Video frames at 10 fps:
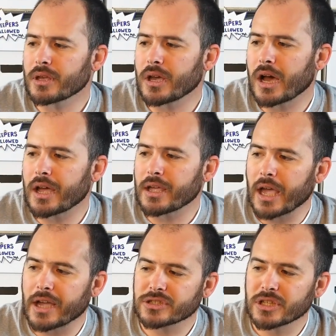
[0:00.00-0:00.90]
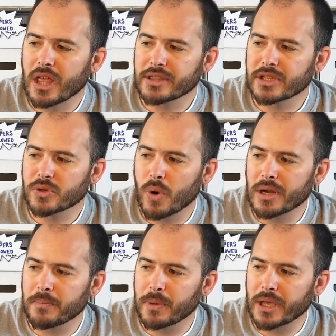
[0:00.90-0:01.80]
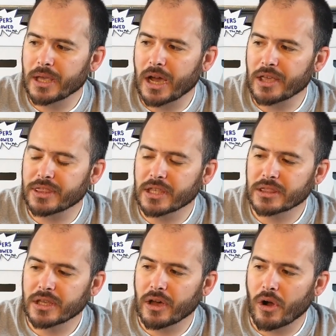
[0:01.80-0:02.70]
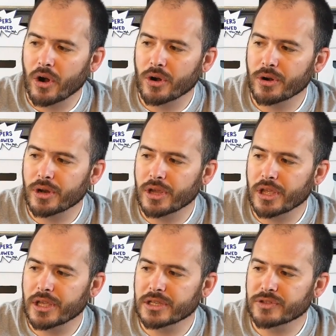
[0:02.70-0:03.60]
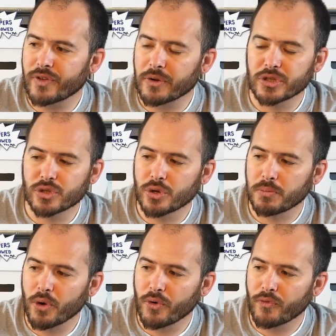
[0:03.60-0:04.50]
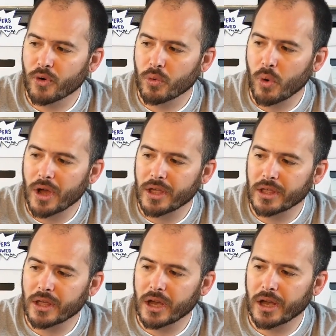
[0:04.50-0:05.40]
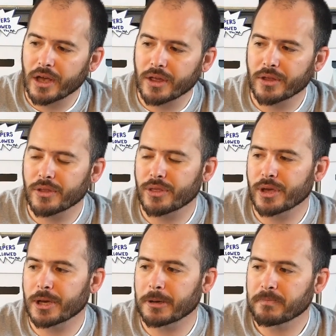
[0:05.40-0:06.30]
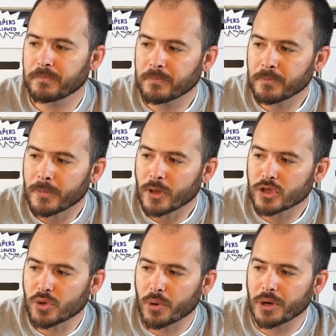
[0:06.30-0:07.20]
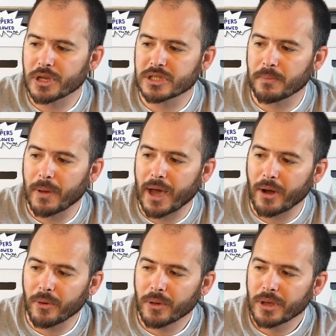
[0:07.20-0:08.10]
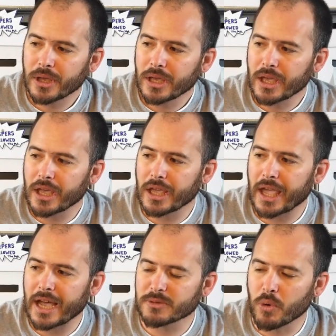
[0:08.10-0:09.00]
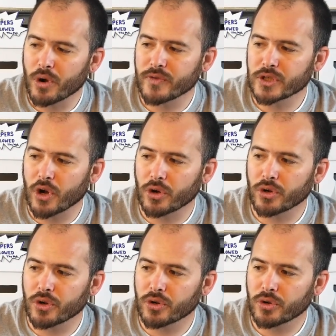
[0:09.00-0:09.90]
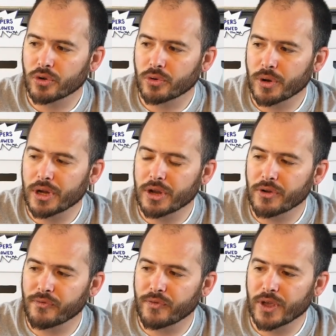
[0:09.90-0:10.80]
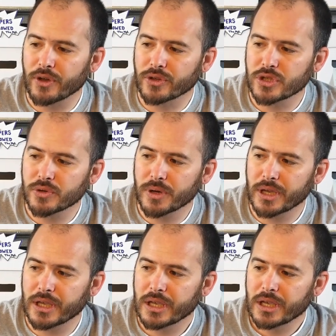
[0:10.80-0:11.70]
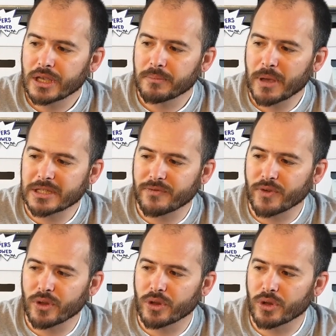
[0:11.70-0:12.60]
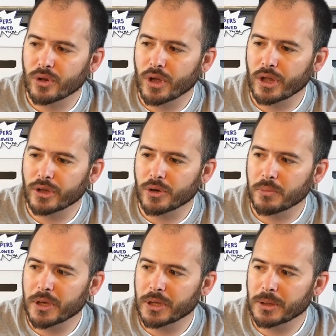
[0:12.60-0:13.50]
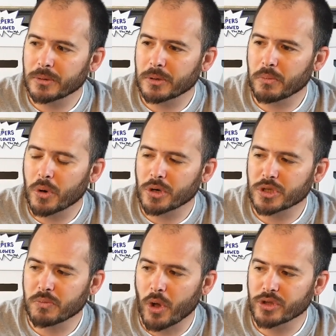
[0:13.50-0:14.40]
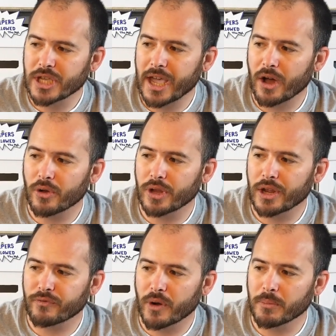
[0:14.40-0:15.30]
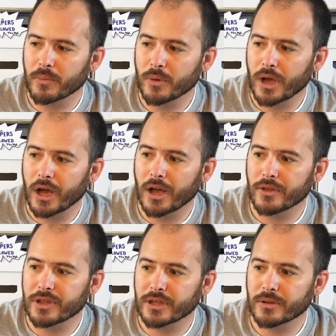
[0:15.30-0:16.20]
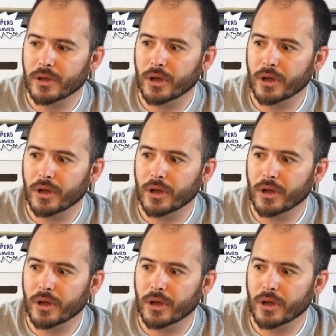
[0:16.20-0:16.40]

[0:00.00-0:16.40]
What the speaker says: actually like this quite a bit. I think the art is very suitable for what, the story is about. It has more of a darker, grittier feel to it. Makes it feel a little bit more small town, and from, the